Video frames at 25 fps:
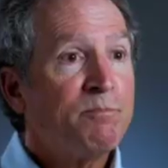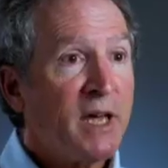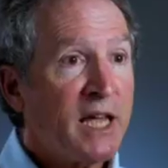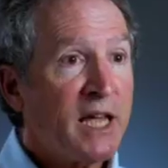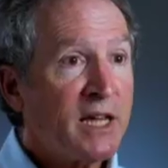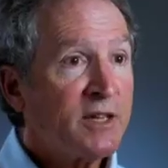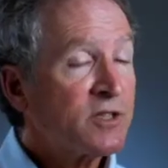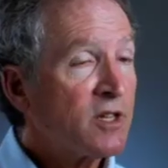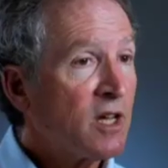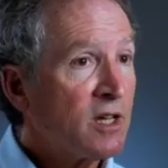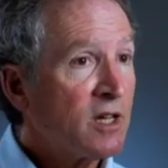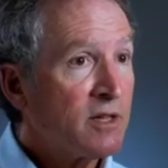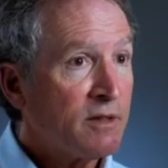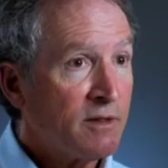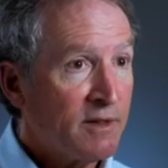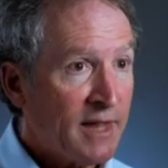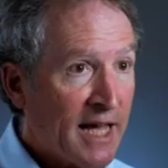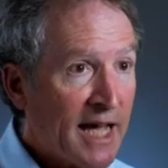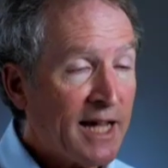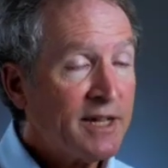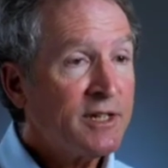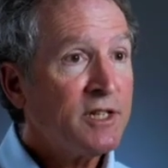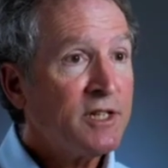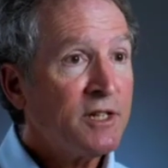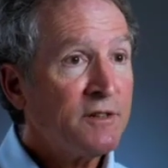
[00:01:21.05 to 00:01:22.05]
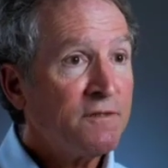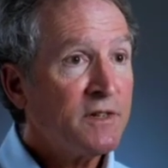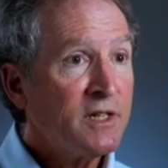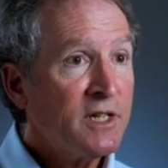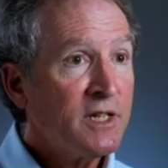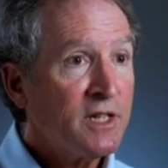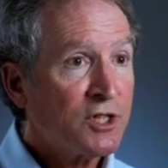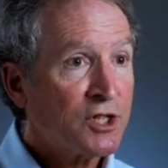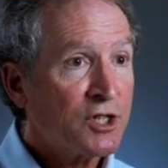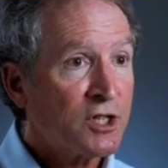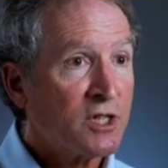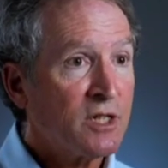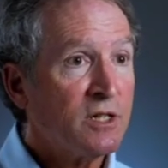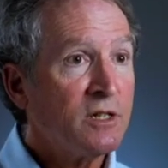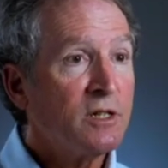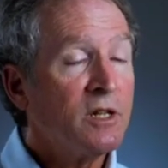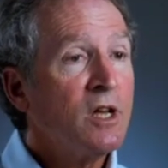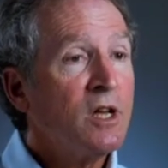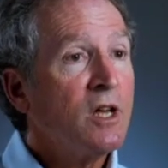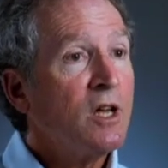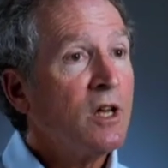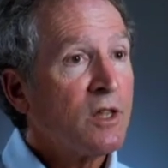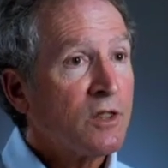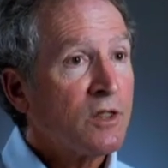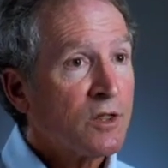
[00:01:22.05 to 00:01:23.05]
Based on that definition,
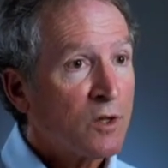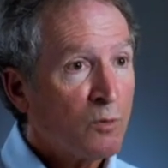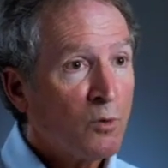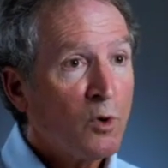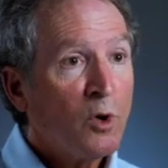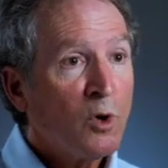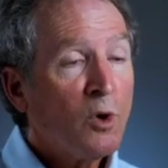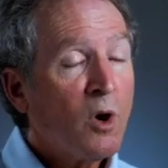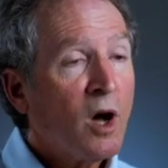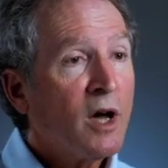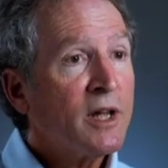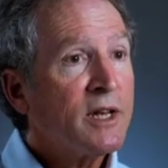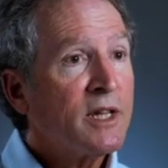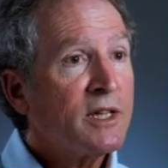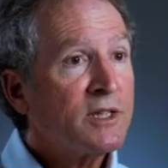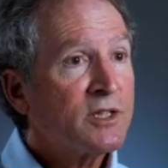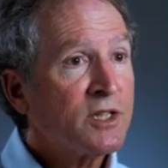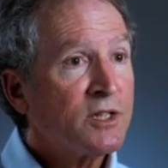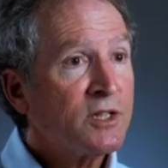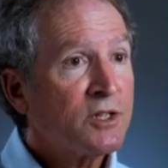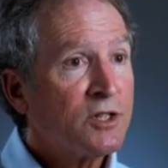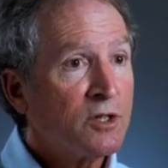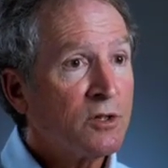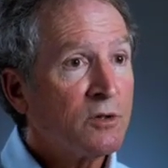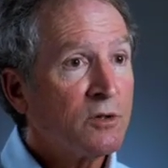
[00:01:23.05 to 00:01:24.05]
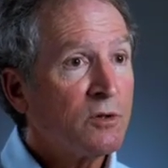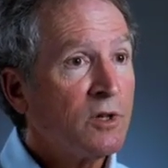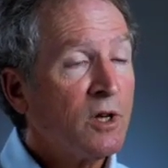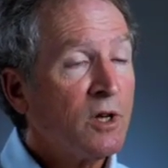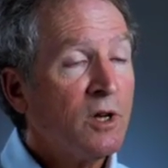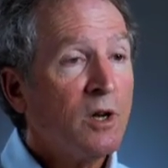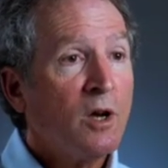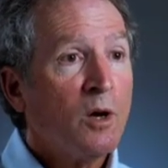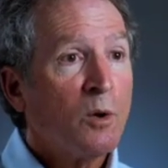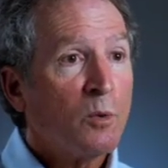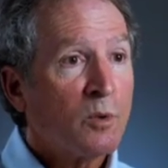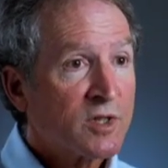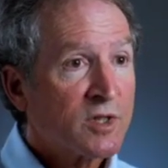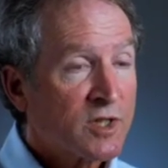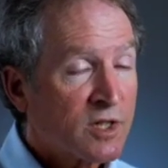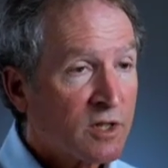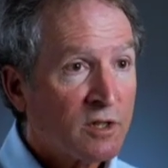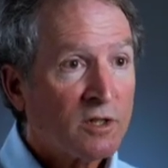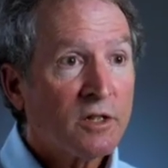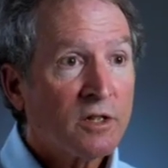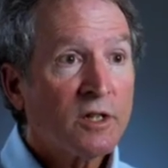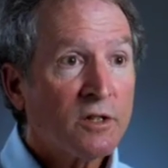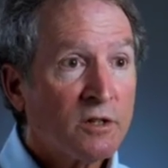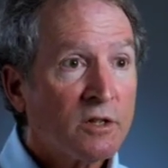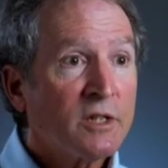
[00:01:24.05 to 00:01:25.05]
the Wuhan Institute was
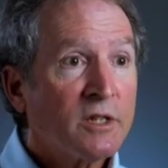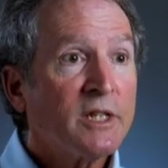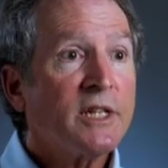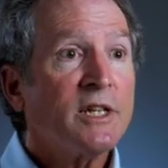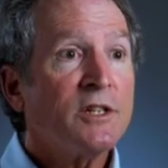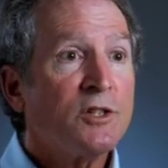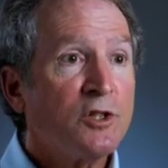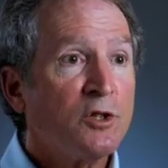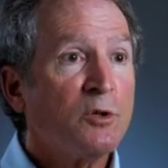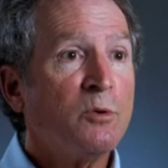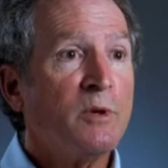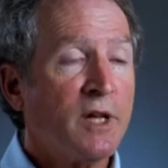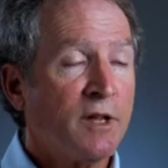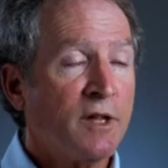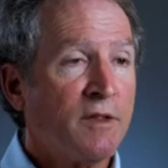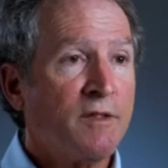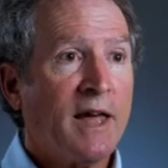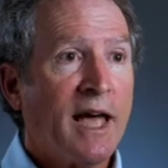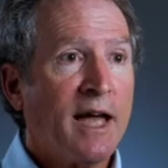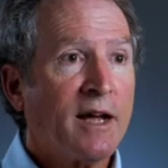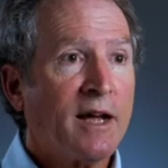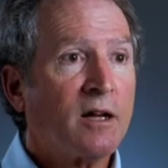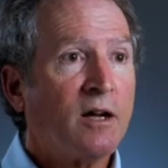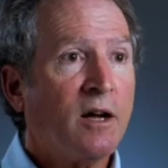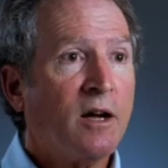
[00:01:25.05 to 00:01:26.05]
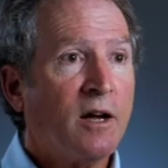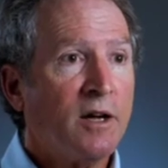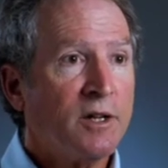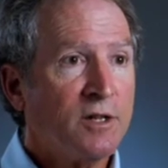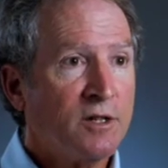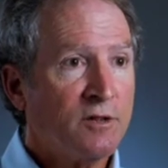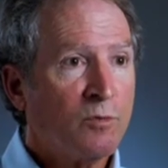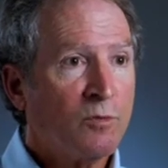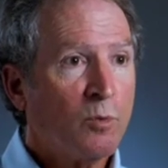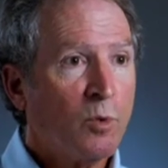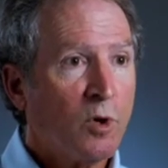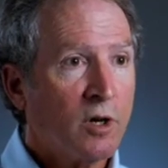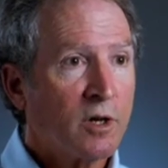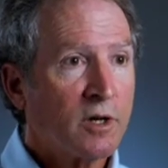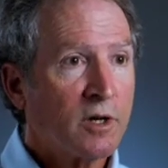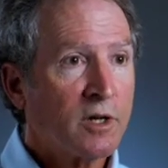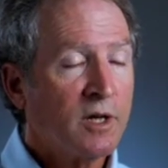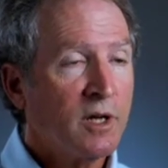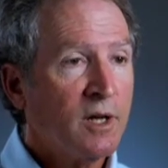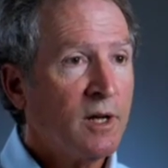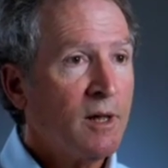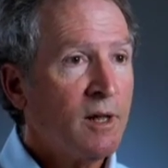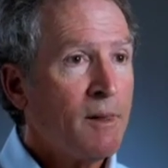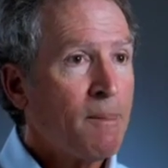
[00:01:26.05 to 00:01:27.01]
clearly doing that kind of work.